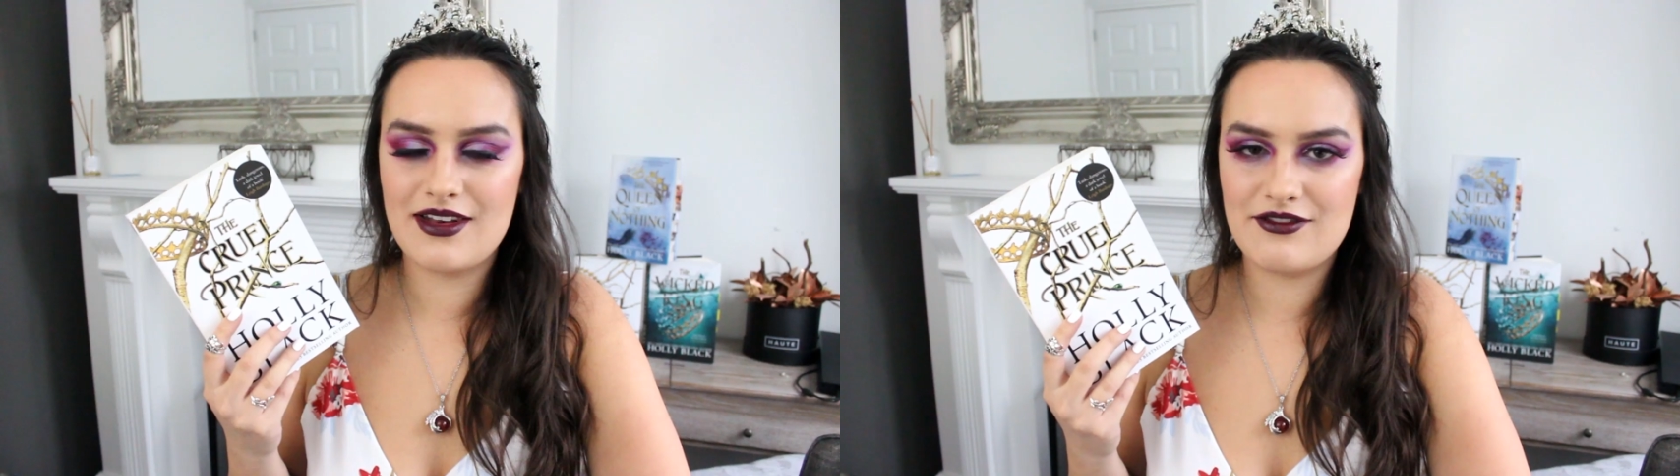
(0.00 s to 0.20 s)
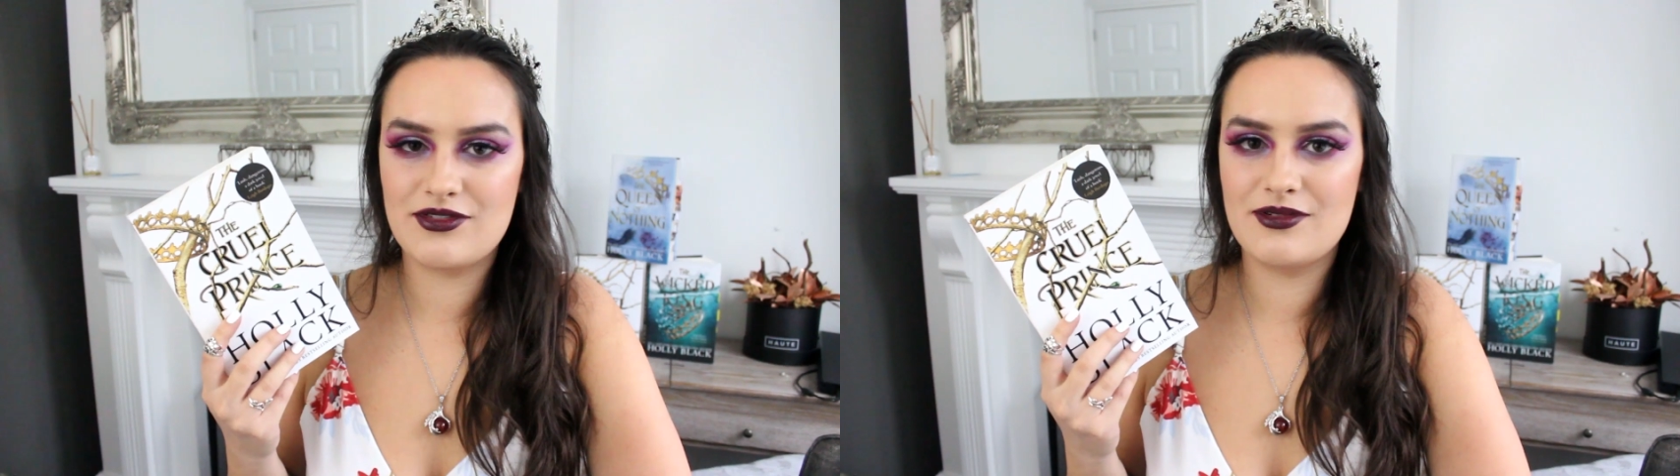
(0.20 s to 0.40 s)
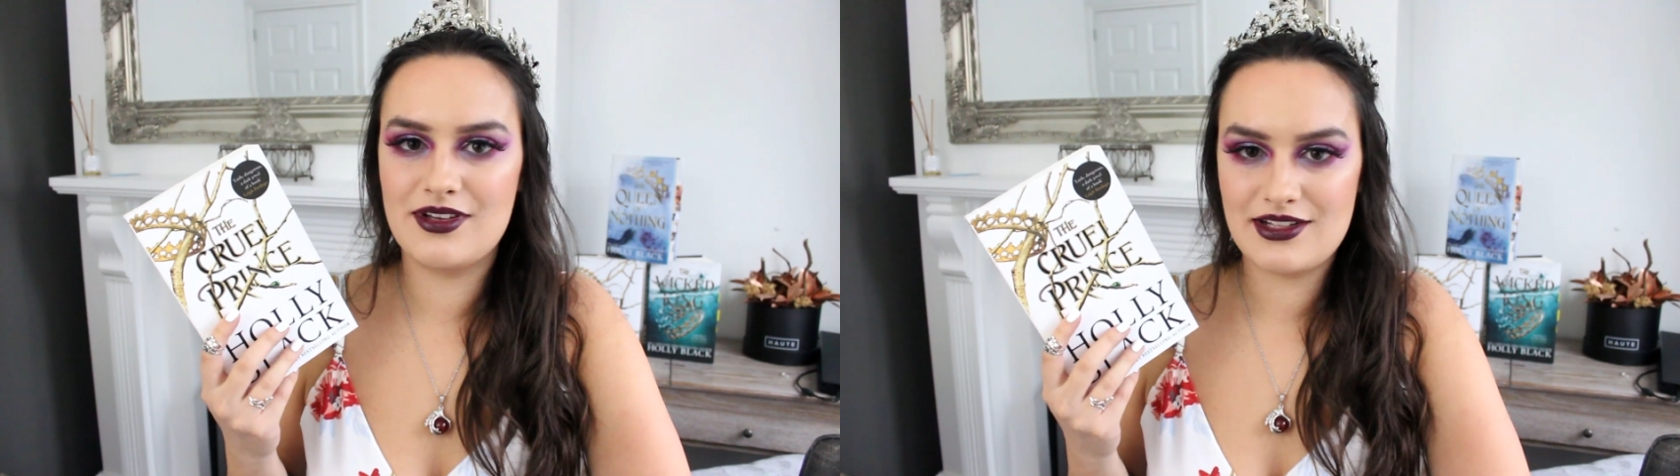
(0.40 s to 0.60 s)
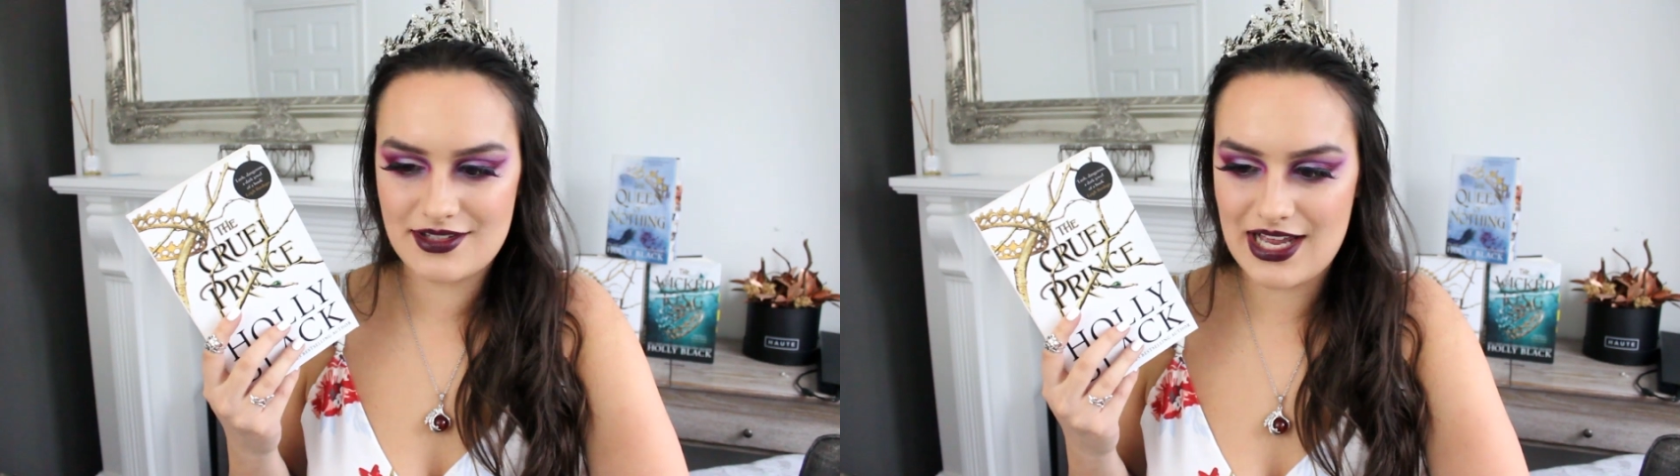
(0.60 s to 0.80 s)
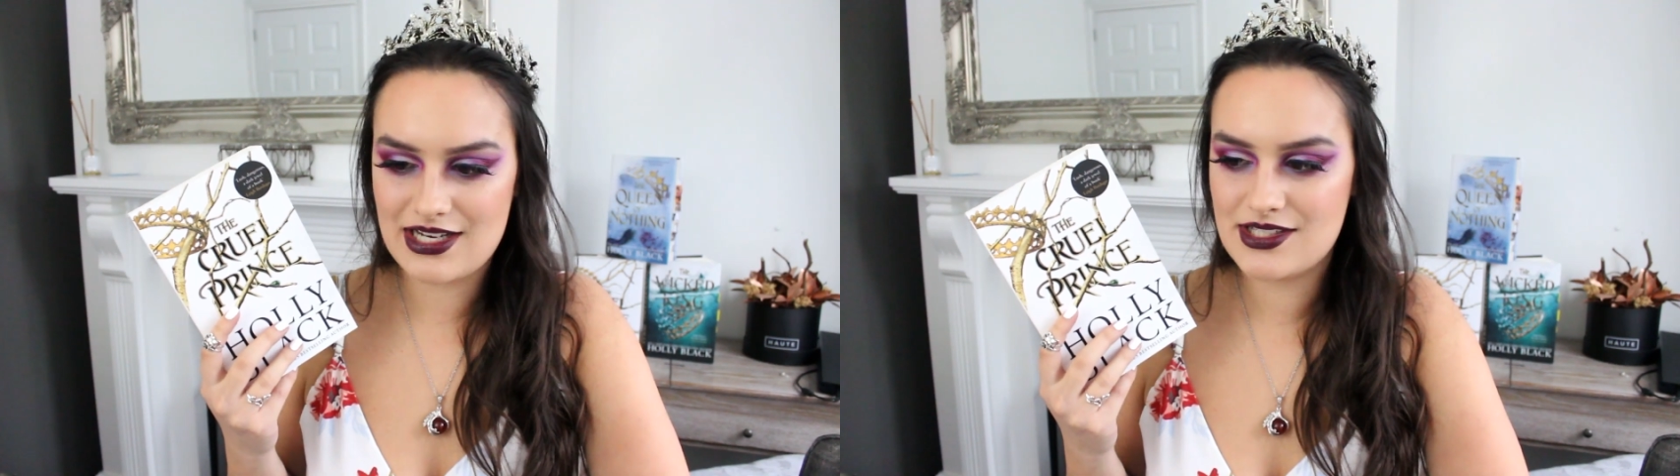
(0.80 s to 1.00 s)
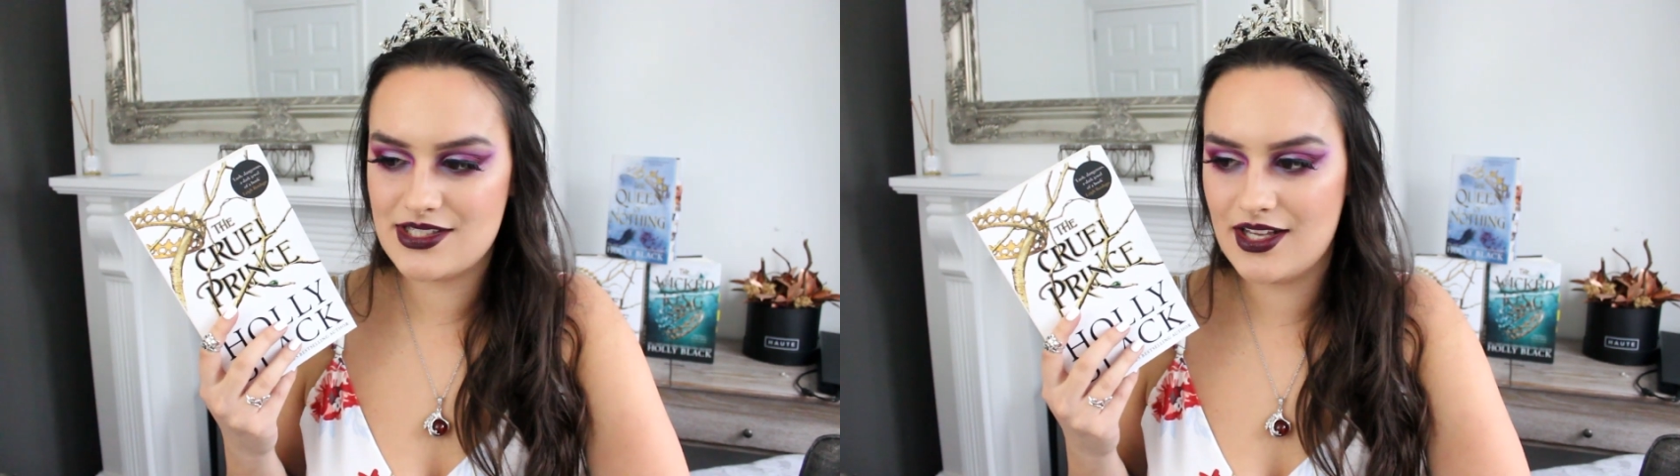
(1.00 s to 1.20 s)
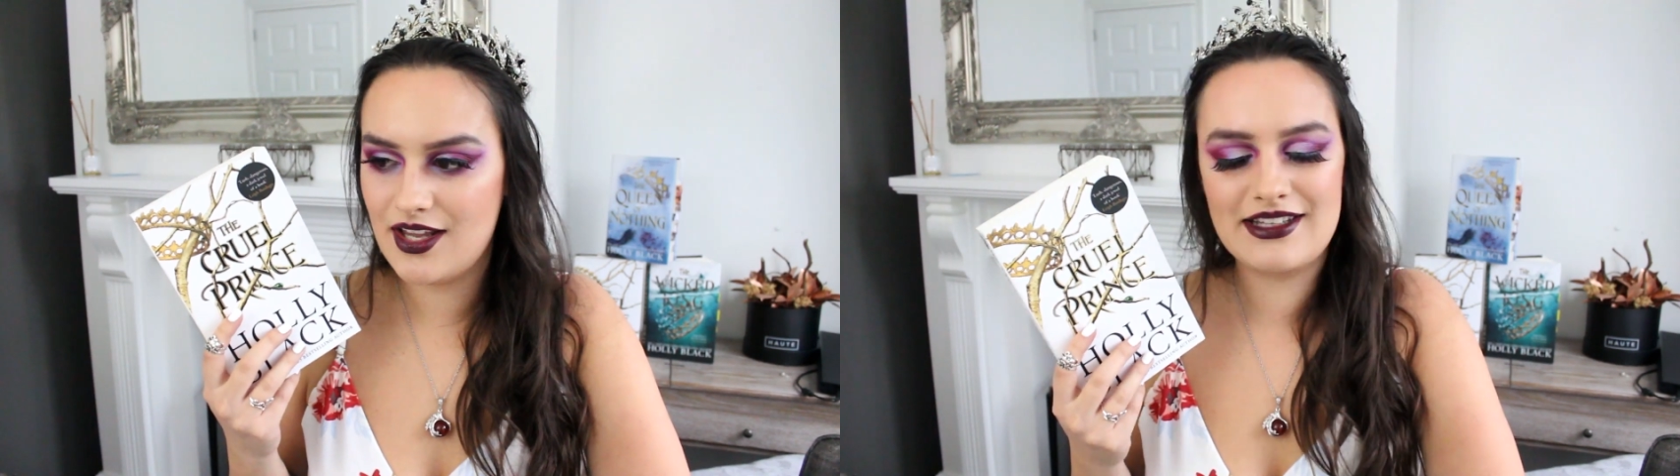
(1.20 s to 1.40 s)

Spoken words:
level insanity.